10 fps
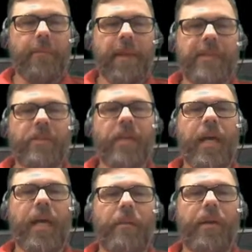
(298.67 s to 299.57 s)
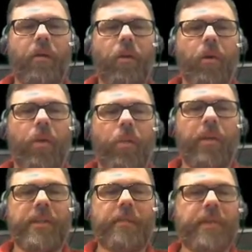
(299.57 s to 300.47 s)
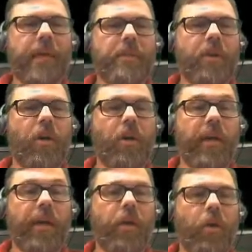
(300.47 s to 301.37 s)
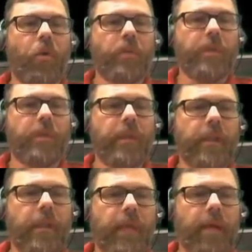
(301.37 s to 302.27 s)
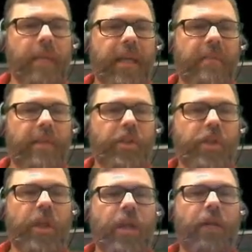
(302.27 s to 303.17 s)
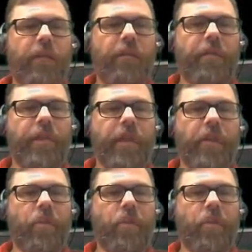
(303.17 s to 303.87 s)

master copy, or what we sometimes call a golden image of the